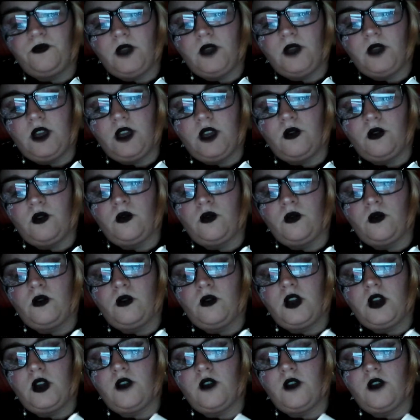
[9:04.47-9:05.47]
you don't
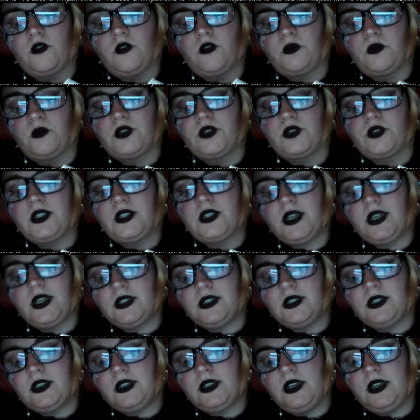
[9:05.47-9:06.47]
cover
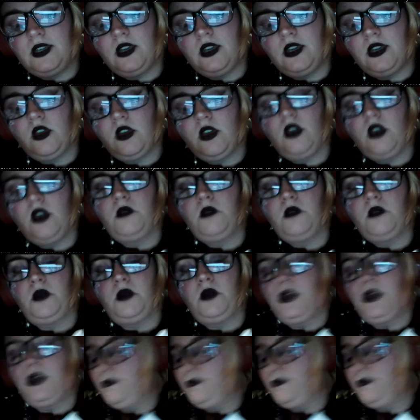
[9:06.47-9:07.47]
precisely,
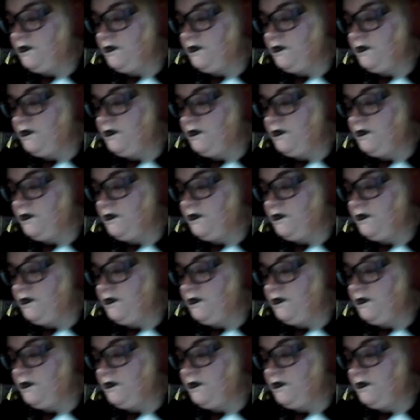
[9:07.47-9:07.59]
but